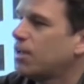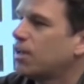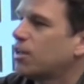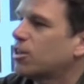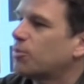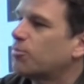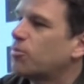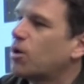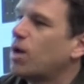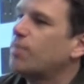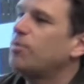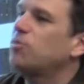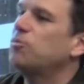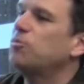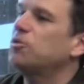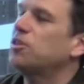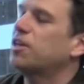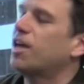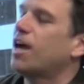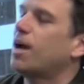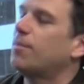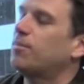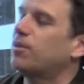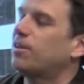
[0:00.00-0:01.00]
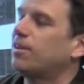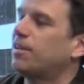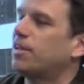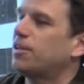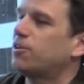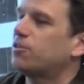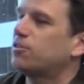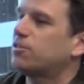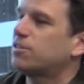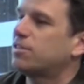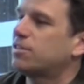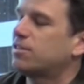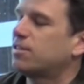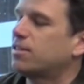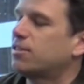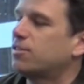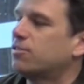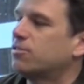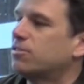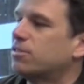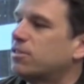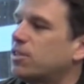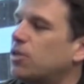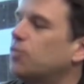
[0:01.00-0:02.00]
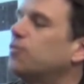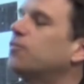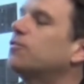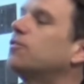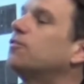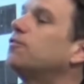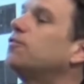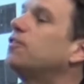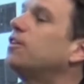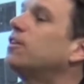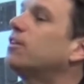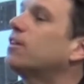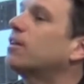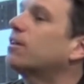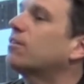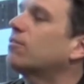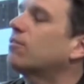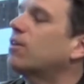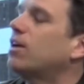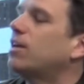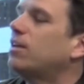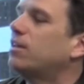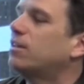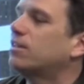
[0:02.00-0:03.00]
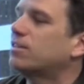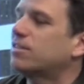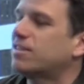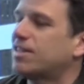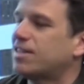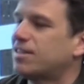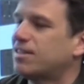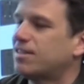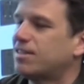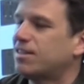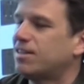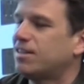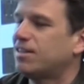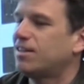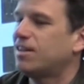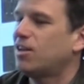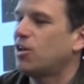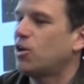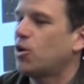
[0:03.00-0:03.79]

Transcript: The problem with capital letters is that they're self-defeating, right? In the sense that